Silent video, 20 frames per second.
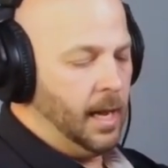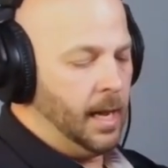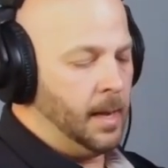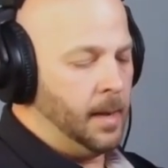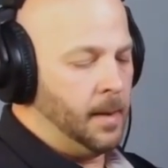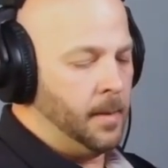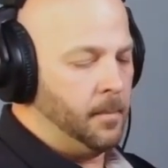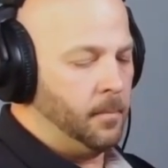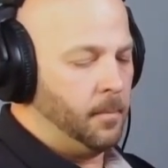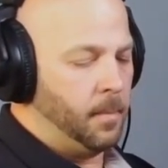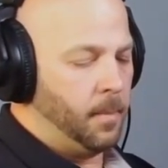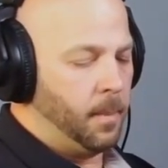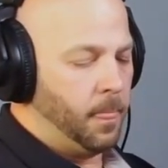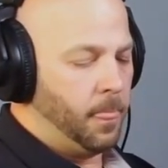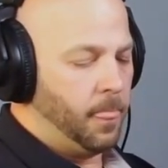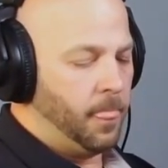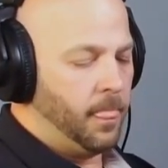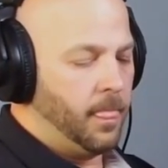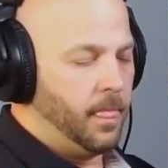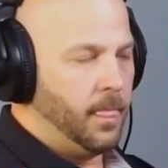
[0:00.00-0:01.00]

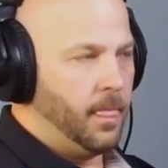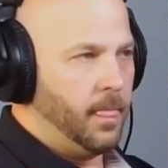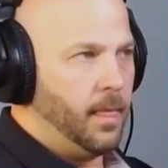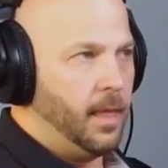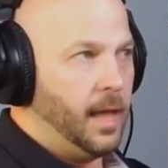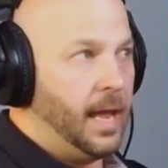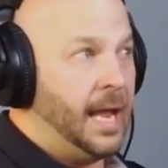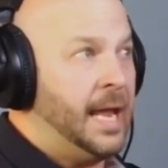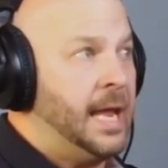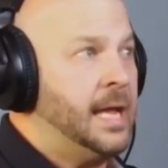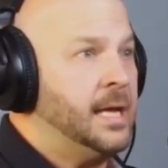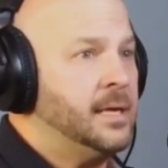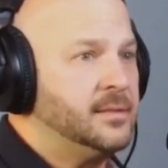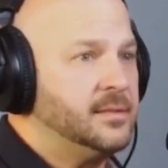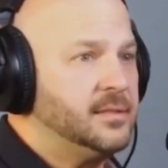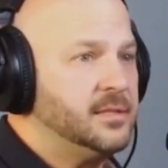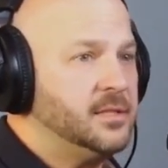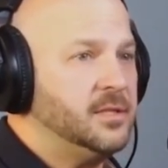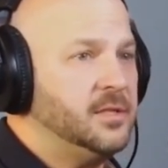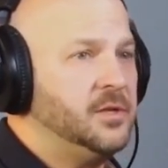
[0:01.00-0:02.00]

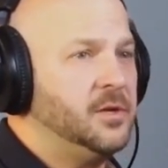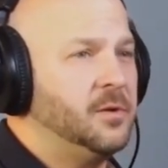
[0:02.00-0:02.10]
And